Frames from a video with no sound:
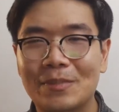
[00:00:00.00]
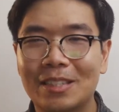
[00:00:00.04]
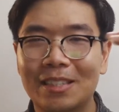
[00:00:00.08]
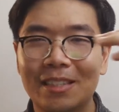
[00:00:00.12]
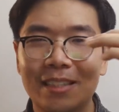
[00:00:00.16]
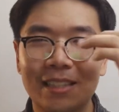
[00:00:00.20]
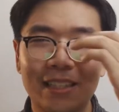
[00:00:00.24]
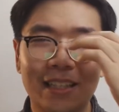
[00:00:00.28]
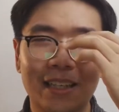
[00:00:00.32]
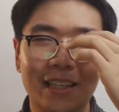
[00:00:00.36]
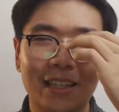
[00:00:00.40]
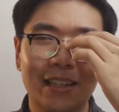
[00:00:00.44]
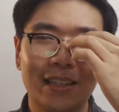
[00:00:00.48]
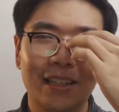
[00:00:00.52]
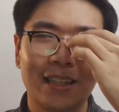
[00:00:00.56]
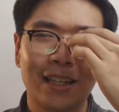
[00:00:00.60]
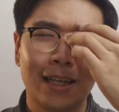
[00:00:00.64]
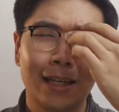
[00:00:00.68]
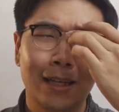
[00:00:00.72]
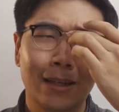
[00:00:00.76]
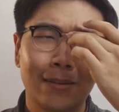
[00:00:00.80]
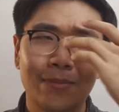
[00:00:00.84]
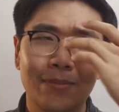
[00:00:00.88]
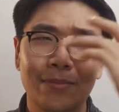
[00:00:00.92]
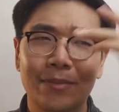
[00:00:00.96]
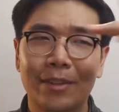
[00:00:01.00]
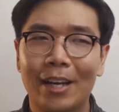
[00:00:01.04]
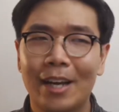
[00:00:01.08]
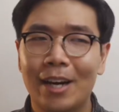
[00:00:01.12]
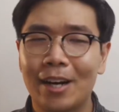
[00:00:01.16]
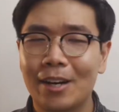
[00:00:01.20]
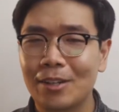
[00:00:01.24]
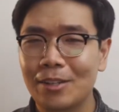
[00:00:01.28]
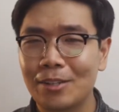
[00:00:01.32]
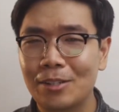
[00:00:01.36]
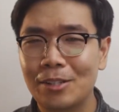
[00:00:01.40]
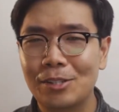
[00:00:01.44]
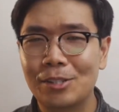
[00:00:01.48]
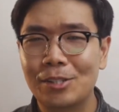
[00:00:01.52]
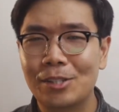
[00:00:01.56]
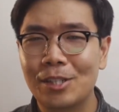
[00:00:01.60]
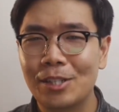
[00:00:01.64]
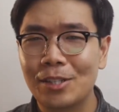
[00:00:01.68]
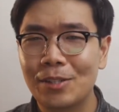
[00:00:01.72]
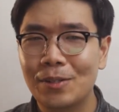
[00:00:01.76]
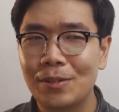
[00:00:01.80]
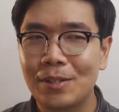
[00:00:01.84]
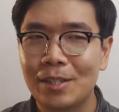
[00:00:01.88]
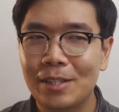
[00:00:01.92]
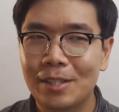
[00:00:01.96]
yeah, the air conditioning
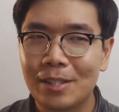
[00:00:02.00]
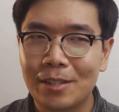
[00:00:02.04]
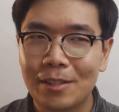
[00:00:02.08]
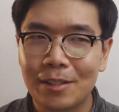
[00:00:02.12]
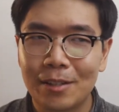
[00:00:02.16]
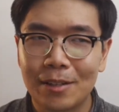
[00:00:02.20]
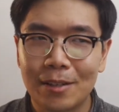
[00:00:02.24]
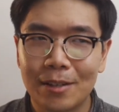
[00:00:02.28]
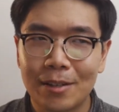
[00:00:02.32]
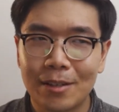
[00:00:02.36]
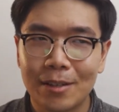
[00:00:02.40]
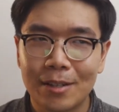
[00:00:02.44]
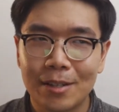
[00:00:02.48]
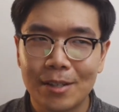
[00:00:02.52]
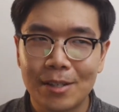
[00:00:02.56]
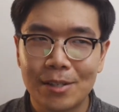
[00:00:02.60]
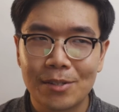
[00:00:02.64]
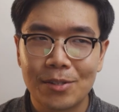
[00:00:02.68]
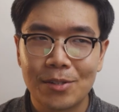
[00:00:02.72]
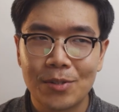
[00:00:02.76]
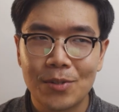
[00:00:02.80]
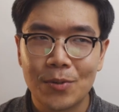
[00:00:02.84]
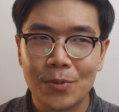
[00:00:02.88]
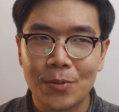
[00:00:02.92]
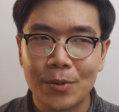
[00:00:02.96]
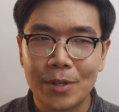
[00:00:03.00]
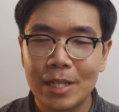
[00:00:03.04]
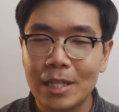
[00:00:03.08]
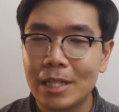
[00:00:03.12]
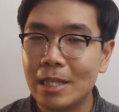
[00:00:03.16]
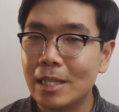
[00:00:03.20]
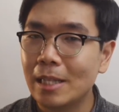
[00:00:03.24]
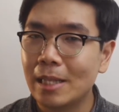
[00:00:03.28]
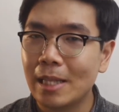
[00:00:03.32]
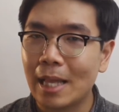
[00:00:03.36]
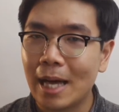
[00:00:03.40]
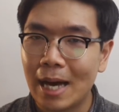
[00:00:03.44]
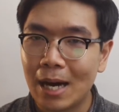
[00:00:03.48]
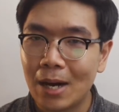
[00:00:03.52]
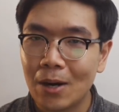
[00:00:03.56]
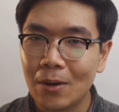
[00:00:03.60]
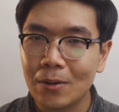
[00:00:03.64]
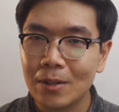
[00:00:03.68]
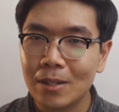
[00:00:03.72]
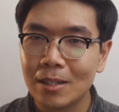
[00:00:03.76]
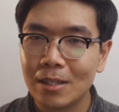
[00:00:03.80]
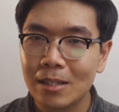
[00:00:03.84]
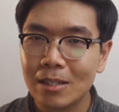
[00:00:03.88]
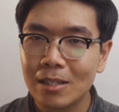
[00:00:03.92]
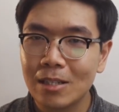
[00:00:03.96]
unit here is really
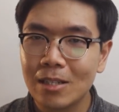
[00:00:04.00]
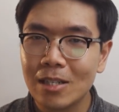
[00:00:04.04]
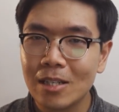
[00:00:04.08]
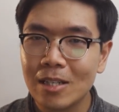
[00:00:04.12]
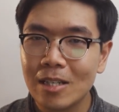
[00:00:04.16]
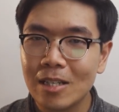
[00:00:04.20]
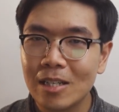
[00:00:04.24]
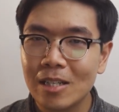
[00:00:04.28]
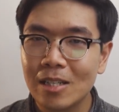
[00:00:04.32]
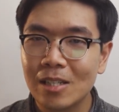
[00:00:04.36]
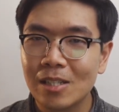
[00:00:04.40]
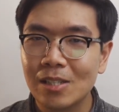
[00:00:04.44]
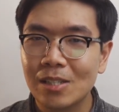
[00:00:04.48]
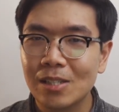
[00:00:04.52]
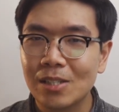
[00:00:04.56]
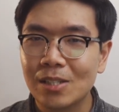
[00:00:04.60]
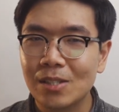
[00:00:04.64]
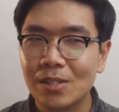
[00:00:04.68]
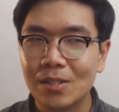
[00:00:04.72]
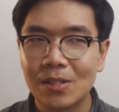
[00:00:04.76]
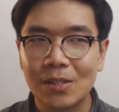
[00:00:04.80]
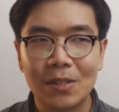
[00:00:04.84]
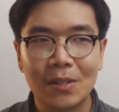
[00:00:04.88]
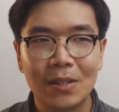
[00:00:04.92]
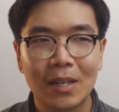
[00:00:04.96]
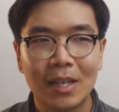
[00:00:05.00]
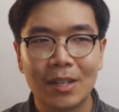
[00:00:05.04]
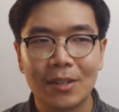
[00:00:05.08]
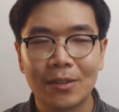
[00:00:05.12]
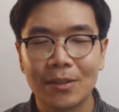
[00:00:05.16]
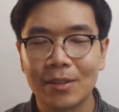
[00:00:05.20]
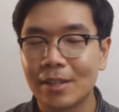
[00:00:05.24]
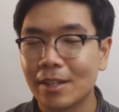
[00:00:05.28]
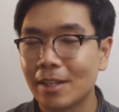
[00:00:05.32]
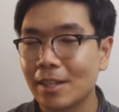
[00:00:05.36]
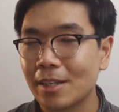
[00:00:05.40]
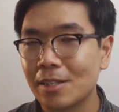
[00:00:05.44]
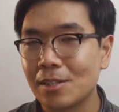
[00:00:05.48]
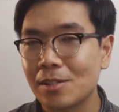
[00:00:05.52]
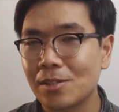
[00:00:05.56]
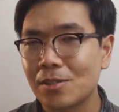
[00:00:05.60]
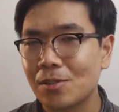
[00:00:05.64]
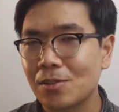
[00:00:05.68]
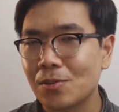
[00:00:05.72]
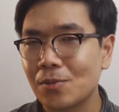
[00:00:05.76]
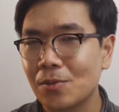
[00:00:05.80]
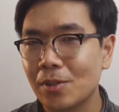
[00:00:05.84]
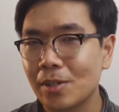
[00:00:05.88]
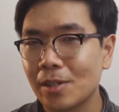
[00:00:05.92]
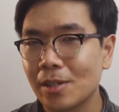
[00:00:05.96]
loud. So I don't think
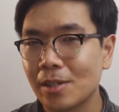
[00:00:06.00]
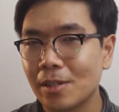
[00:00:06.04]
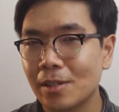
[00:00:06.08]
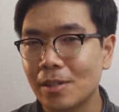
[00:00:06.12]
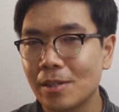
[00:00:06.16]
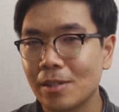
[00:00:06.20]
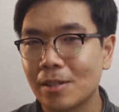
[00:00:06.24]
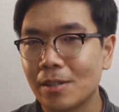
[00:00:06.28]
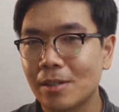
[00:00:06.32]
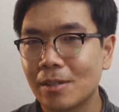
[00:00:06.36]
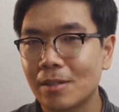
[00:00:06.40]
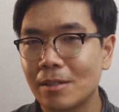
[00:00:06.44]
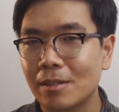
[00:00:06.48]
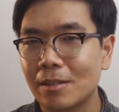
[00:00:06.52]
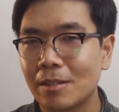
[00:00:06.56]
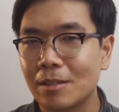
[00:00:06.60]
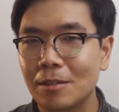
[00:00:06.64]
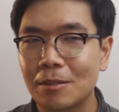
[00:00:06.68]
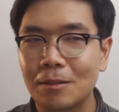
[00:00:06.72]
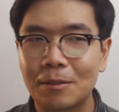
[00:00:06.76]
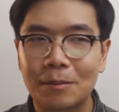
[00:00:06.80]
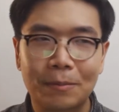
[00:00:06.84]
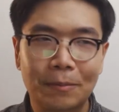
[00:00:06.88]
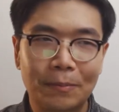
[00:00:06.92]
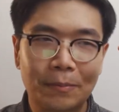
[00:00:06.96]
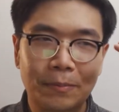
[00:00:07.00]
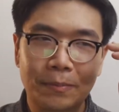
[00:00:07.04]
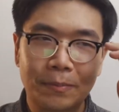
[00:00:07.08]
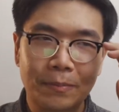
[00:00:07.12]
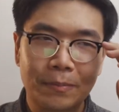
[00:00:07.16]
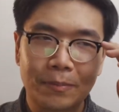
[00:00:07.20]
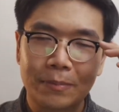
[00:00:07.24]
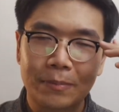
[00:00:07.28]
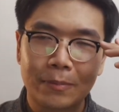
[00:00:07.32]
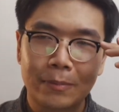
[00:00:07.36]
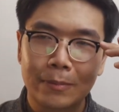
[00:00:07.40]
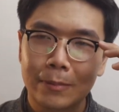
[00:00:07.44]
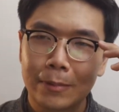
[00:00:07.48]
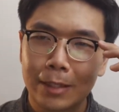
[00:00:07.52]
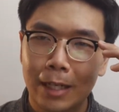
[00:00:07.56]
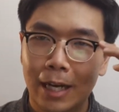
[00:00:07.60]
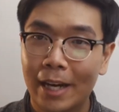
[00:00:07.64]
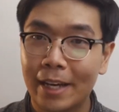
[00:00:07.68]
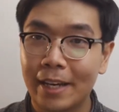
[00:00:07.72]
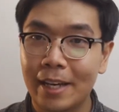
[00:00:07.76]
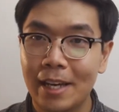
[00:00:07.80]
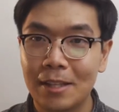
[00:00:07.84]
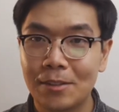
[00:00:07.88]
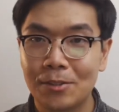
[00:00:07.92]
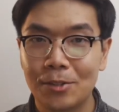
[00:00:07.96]
it's really, you know, I
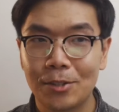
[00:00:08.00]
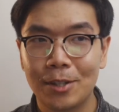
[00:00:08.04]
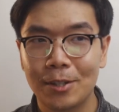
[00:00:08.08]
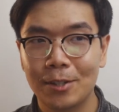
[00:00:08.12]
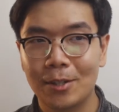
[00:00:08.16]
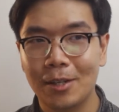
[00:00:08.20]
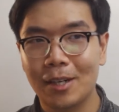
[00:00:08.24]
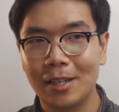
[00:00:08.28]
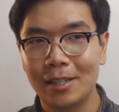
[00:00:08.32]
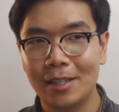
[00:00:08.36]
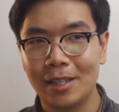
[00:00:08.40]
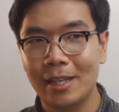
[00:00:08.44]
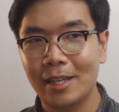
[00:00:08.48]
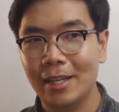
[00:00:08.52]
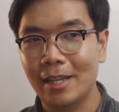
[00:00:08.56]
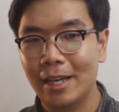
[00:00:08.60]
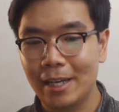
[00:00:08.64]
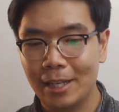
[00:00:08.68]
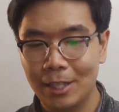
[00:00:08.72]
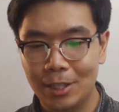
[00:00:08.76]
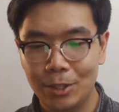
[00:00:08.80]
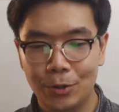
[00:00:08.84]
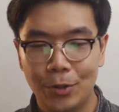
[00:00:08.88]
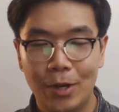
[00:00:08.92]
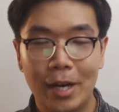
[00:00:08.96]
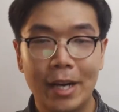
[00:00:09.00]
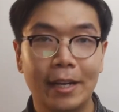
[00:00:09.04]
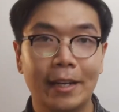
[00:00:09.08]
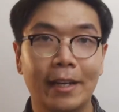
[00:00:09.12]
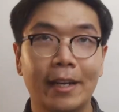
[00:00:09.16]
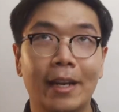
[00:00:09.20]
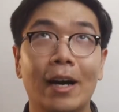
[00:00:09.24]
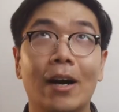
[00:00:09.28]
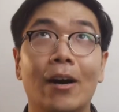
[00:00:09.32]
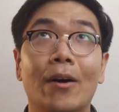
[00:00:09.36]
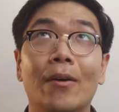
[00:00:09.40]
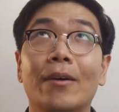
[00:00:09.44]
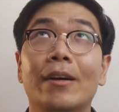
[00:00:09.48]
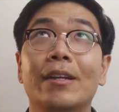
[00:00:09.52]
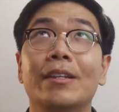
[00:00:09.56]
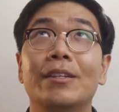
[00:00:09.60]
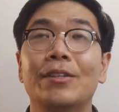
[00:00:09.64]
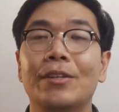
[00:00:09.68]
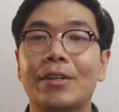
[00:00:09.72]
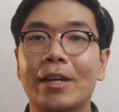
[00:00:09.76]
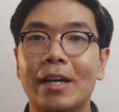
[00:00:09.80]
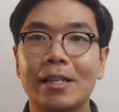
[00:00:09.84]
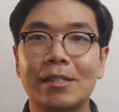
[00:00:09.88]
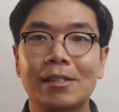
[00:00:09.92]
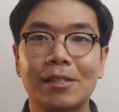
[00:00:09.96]
can't turn it on. Like, I can try it now and you
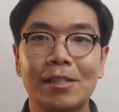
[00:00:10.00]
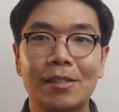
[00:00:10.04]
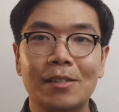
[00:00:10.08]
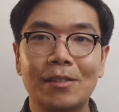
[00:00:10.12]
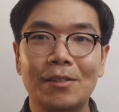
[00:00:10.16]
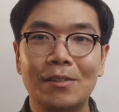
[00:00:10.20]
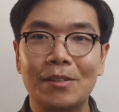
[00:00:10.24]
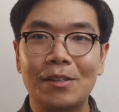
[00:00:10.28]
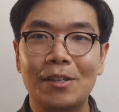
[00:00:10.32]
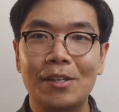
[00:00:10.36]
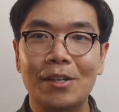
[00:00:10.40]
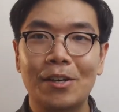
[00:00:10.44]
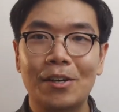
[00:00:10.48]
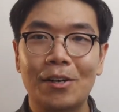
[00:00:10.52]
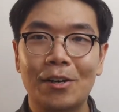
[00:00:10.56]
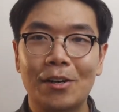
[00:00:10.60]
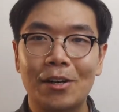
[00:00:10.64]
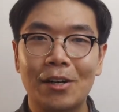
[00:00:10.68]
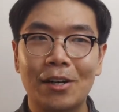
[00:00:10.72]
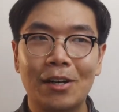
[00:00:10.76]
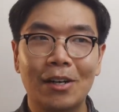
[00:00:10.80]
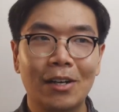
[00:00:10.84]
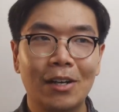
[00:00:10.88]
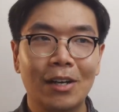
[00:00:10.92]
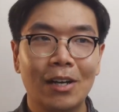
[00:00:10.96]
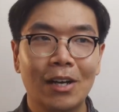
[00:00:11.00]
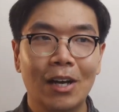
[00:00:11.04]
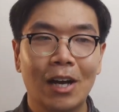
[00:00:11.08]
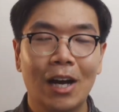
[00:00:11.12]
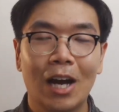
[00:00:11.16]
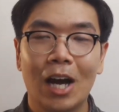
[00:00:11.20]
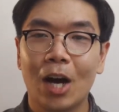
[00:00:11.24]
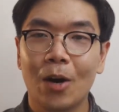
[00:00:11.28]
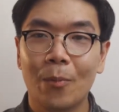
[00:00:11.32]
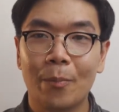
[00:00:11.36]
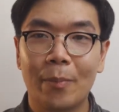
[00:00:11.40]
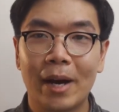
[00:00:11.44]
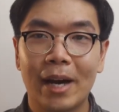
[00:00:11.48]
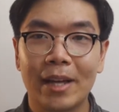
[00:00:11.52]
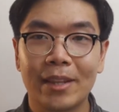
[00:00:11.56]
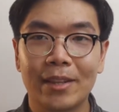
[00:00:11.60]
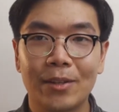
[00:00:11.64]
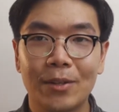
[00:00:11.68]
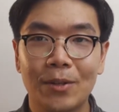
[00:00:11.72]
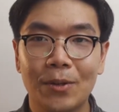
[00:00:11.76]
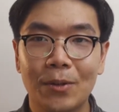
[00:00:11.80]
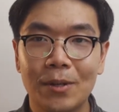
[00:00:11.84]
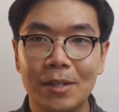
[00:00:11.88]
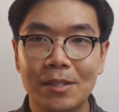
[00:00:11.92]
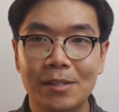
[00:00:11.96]
guys can hear how bad the
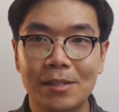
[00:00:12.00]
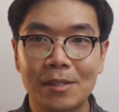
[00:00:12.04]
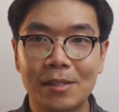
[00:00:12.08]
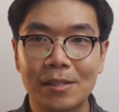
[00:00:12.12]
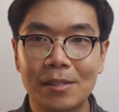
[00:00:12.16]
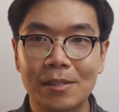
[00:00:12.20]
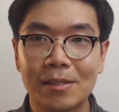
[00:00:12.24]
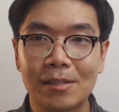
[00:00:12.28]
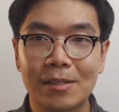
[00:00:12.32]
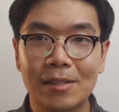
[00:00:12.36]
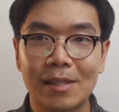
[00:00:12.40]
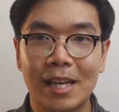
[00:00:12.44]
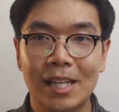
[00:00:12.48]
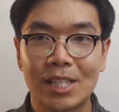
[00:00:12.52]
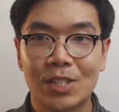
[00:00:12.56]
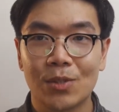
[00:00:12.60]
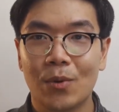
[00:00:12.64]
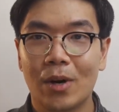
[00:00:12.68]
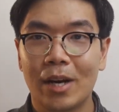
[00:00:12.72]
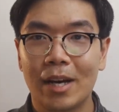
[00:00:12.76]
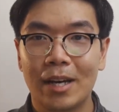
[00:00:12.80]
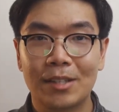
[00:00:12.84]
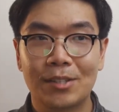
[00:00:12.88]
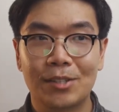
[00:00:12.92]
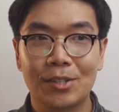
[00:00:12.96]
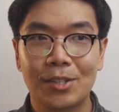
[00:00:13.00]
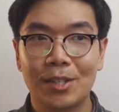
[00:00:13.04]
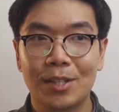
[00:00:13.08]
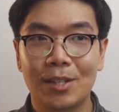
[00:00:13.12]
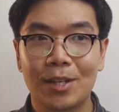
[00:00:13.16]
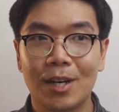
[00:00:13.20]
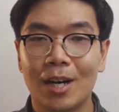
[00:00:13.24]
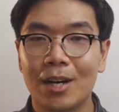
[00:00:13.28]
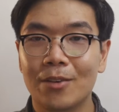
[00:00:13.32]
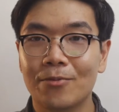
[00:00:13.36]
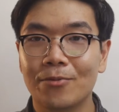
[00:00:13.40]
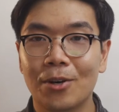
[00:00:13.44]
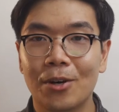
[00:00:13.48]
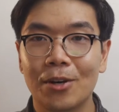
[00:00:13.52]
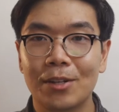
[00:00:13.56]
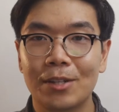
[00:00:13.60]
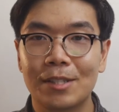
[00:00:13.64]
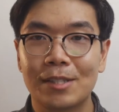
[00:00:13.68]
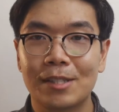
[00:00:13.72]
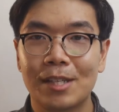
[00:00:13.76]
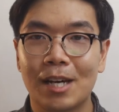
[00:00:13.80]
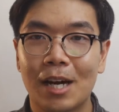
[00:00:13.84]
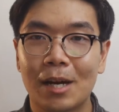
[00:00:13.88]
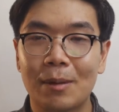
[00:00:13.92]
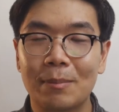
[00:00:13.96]
noise is. That's why I turn it off all the
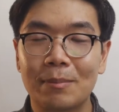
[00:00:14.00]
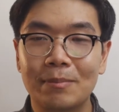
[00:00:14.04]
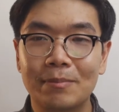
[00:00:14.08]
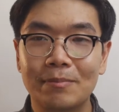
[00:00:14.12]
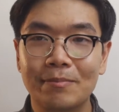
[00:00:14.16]
time.